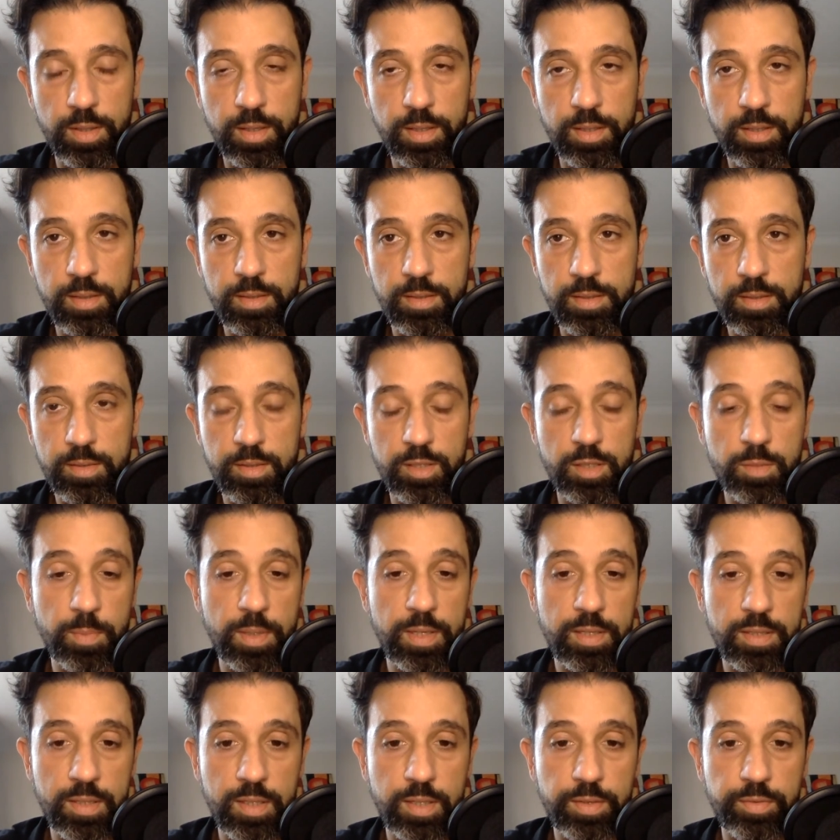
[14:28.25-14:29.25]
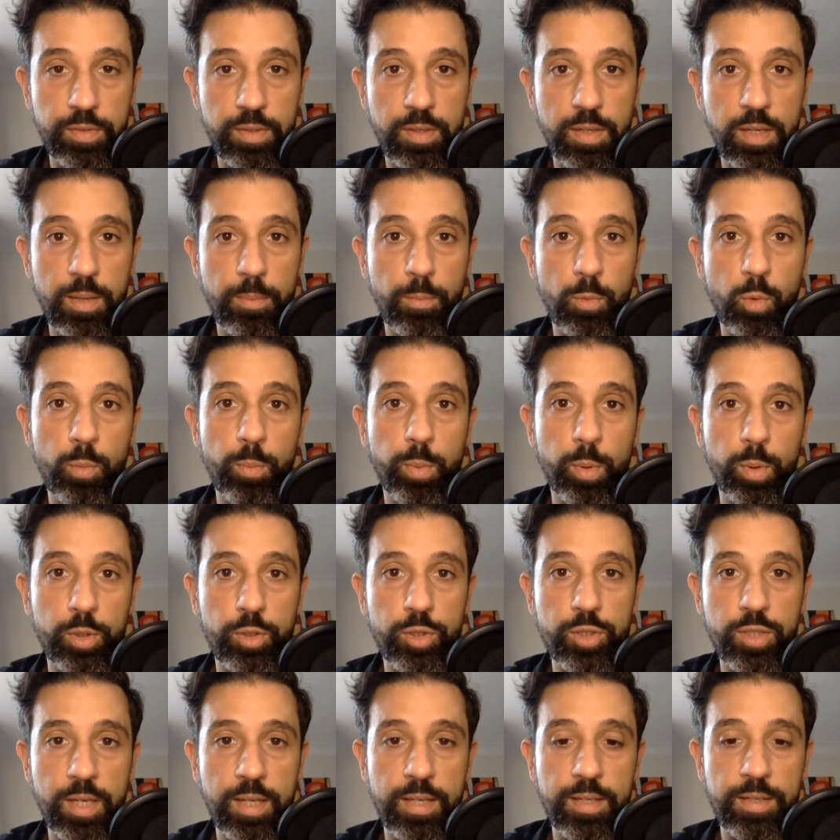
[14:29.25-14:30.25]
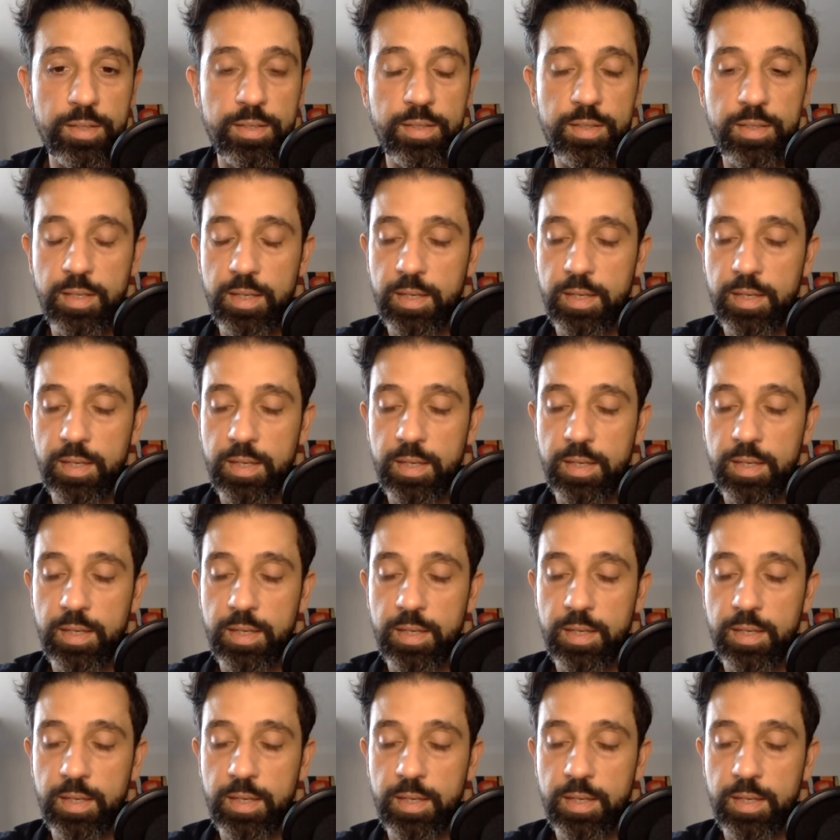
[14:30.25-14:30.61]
and just makes it even a more bullish case.